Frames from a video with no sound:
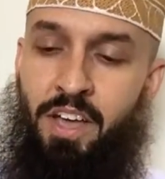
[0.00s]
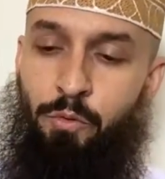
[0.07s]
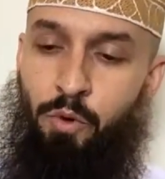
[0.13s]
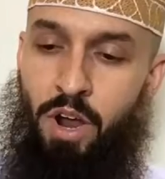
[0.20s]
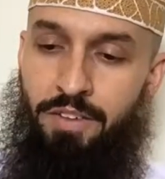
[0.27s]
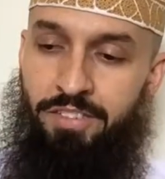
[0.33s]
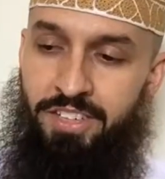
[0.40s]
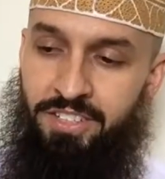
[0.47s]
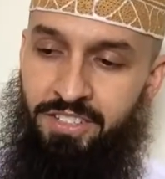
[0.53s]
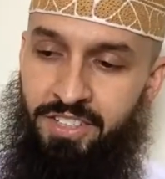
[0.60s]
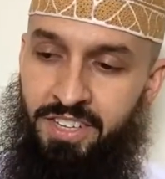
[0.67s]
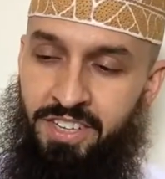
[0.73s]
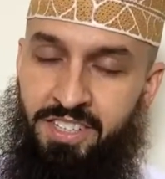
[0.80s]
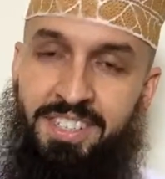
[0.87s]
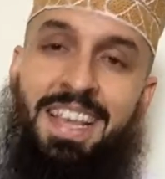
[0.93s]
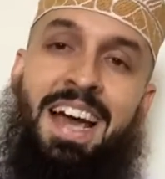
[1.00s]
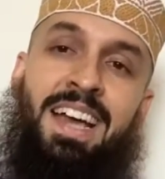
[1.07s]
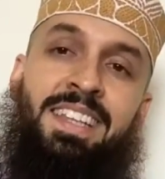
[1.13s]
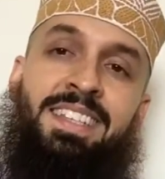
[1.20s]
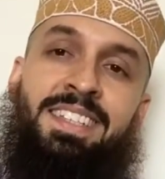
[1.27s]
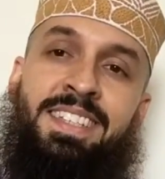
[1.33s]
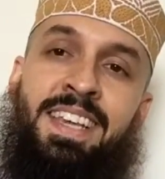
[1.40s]
we're obviously
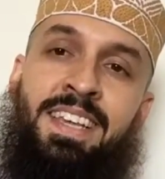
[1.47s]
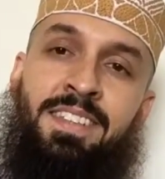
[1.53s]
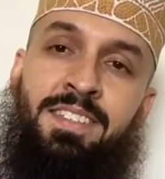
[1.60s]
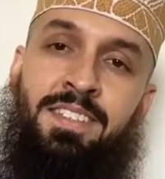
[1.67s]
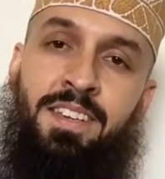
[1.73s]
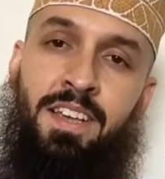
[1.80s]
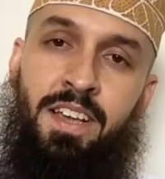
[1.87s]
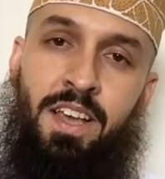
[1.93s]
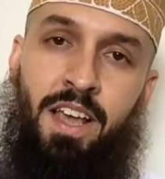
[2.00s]
assigned seats.